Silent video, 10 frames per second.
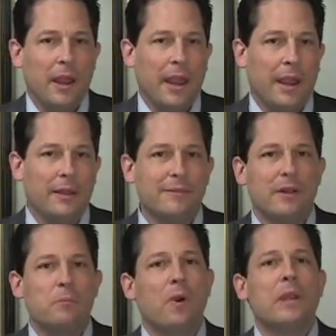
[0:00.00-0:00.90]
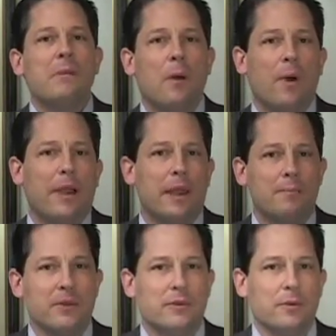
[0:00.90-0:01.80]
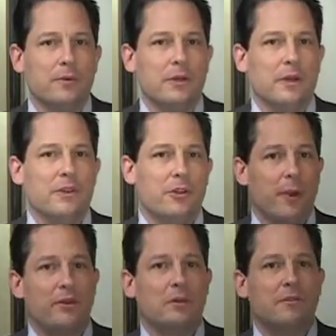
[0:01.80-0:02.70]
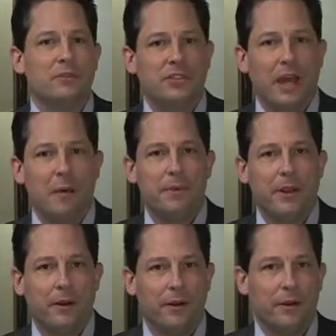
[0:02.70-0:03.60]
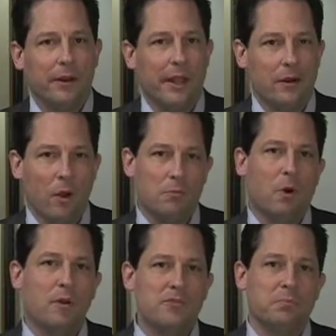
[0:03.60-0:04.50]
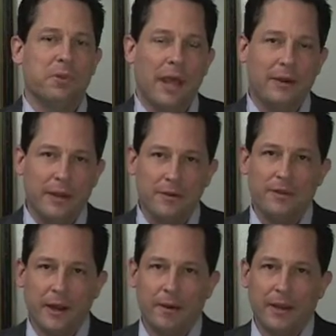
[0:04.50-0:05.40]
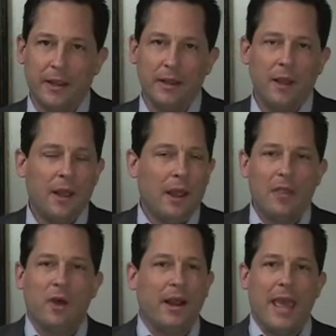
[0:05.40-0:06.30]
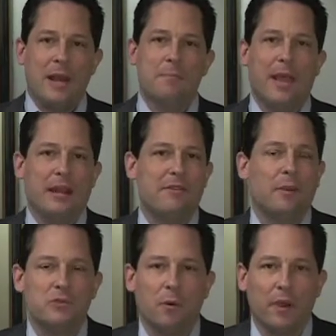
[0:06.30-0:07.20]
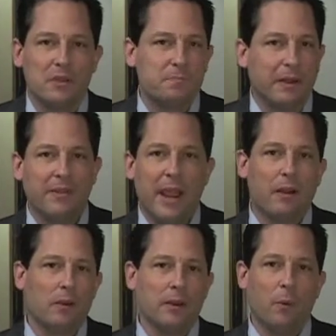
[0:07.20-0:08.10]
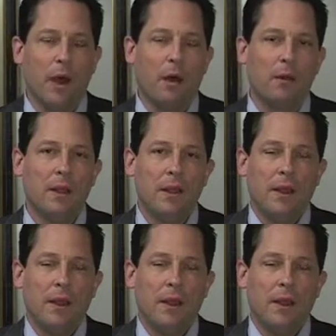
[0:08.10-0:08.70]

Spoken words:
and ended up working my way up into a director level job here at an automotive supplier here in the area, and thought I had it made. Everything was going spectacularly well.